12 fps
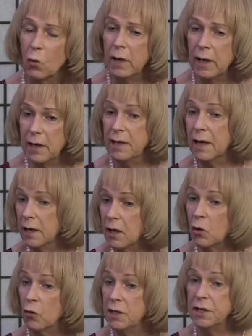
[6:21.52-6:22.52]
We're getting an
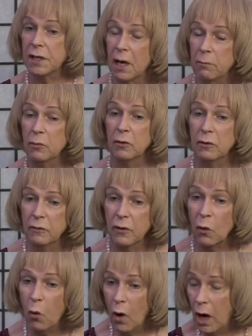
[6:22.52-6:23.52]
increasing number of
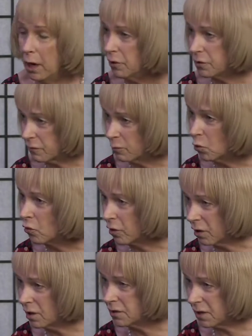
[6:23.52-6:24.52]
inquiries from
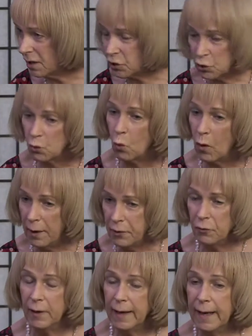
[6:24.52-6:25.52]
organisations
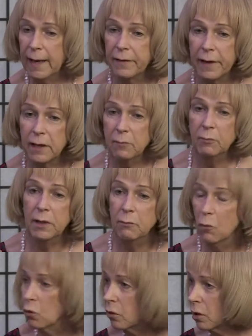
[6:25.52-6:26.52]
wondering how they can be
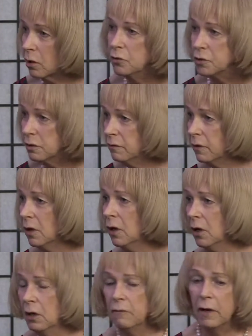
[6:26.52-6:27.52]
more inclusive
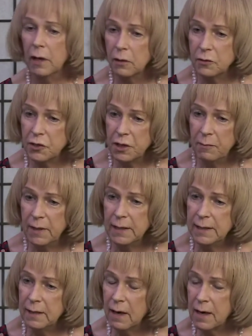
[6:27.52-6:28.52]
for
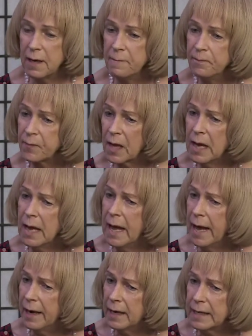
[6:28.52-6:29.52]
LGBTI.
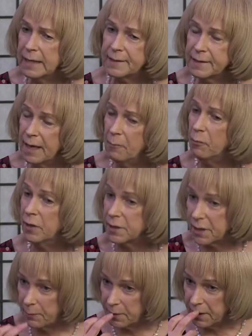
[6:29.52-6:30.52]
And I guess that brings
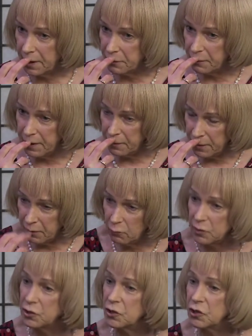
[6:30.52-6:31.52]
up another area
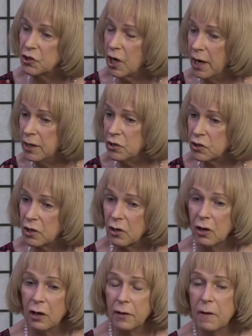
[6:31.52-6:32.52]
which has changed a
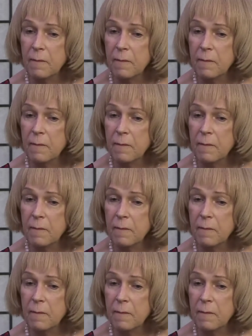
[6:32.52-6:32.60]
lot.